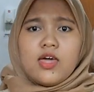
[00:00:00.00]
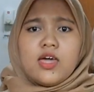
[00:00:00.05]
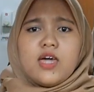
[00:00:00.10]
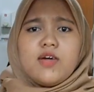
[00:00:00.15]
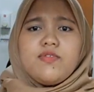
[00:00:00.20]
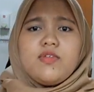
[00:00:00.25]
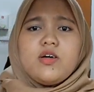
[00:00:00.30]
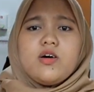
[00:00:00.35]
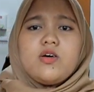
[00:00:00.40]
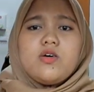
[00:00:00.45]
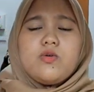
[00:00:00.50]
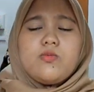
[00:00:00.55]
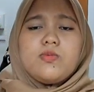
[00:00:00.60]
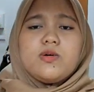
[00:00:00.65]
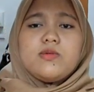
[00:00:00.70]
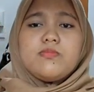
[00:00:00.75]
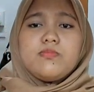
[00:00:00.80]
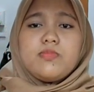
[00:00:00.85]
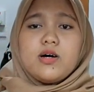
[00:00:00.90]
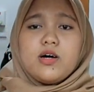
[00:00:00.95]
If the
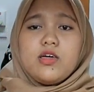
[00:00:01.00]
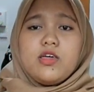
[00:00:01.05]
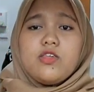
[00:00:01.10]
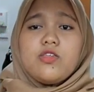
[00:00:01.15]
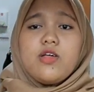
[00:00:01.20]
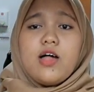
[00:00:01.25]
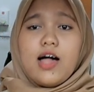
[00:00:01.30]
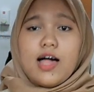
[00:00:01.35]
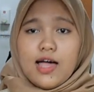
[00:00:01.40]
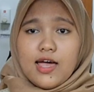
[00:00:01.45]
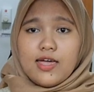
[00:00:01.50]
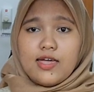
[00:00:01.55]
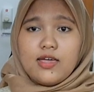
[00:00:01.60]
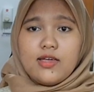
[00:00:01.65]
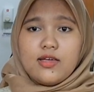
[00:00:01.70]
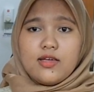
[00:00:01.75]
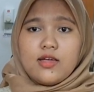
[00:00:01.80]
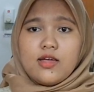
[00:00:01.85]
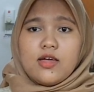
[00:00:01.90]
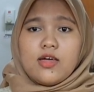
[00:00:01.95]
urban bar is
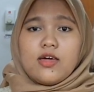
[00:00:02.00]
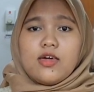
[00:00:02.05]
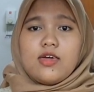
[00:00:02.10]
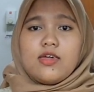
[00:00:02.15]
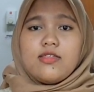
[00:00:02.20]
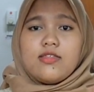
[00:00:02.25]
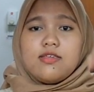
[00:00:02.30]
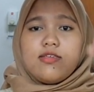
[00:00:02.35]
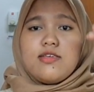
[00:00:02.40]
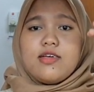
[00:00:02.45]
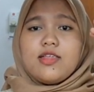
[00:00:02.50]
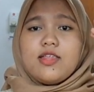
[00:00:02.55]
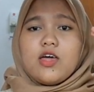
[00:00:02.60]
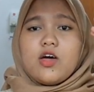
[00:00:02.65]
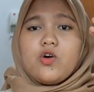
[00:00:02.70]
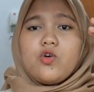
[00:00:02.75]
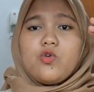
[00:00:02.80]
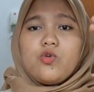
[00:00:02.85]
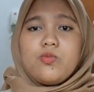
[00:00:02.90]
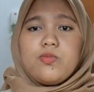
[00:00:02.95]
high, it suggests
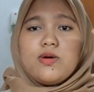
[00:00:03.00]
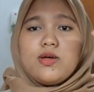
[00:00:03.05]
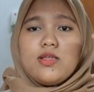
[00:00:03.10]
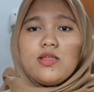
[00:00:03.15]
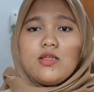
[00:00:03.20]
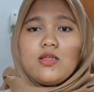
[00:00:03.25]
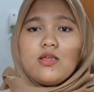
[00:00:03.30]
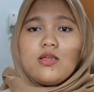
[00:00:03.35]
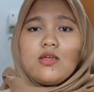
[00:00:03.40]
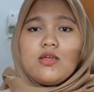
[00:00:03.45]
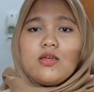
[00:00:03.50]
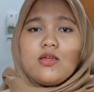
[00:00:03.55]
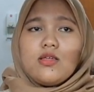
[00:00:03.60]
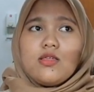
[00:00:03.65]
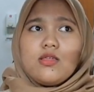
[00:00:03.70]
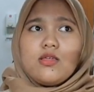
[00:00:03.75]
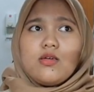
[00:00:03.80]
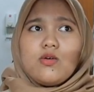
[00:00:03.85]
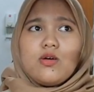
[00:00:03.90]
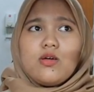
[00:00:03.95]
that urban
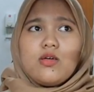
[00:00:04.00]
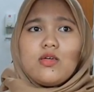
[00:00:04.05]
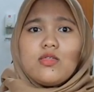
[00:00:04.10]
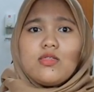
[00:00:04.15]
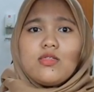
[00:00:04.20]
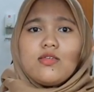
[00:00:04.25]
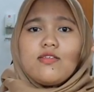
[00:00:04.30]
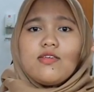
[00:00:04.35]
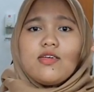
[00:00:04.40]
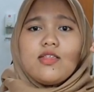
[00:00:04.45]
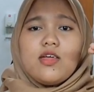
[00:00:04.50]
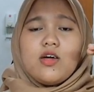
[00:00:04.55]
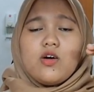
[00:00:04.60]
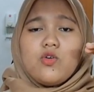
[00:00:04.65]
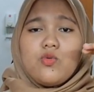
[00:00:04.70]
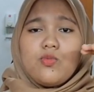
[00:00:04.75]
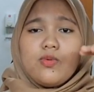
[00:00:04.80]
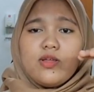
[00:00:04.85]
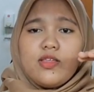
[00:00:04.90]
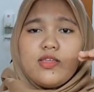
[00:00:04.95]
it suggests that
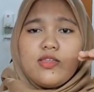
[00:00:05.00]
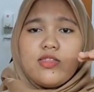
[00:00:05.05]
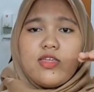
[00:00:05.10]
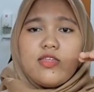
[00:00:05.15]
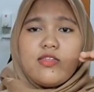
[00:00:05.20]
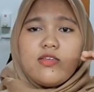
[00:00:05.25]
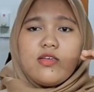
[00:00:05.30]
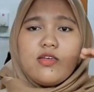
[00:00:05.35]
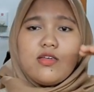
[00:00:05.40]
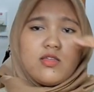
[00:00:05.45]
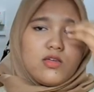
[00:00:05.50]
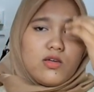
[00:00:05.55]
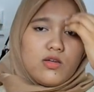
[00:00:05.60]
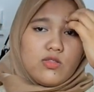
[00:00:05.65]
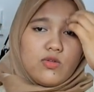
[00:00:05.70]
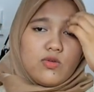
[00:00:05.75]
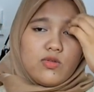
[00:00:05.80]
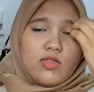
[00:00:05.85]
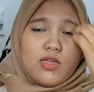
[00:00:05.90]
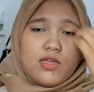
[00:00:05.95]
urbanization
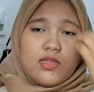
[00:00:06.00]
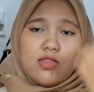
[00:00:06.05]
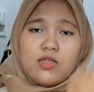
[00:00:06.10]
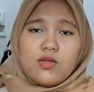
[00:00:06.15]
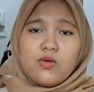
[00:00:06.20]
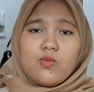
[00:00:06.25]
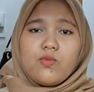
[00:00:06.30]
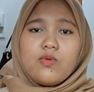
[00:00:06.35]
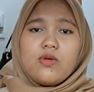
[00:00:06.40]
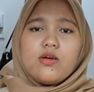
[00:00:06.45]
is associated